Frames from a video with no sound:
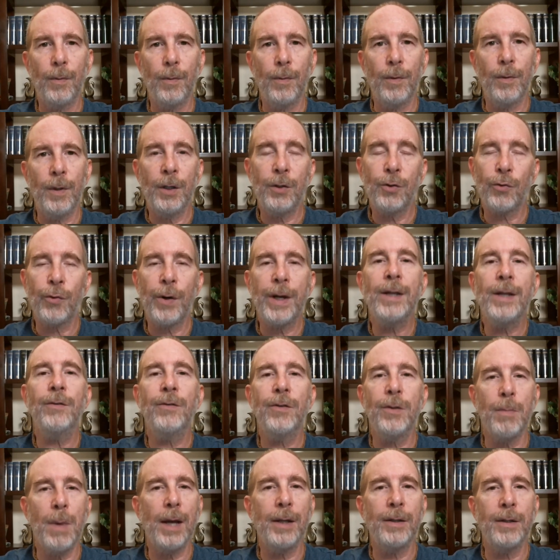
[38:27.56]
It trains the
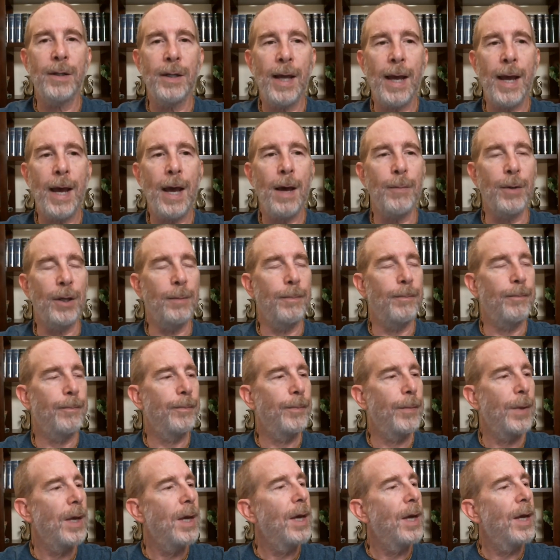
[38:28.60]
mind in a habit.
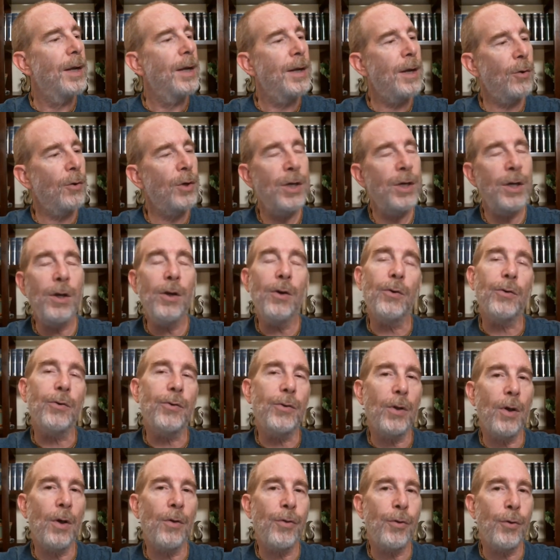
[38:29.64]
Now here's
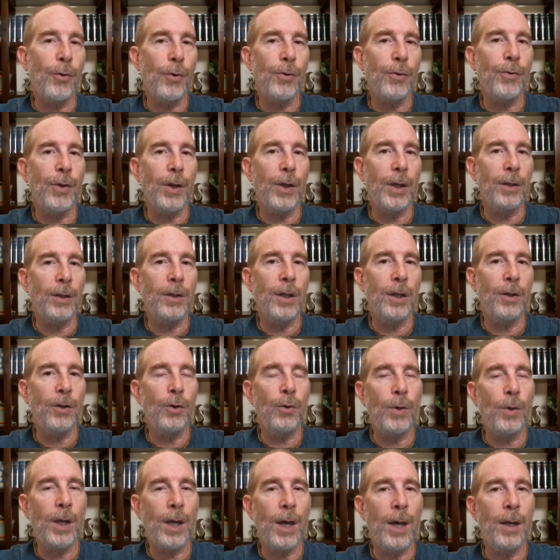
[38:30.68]
the third thing that you
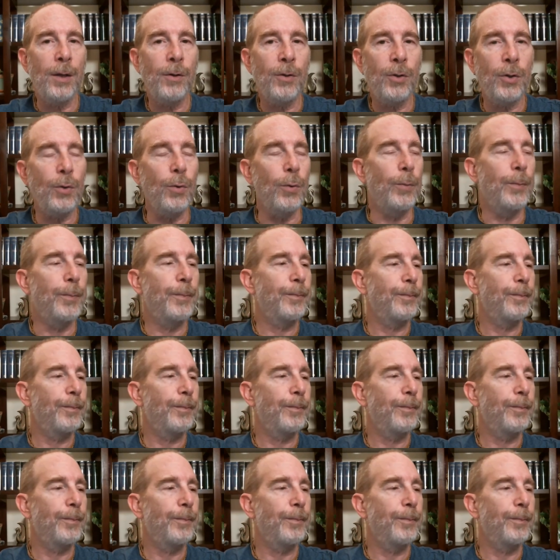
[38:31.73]
can do.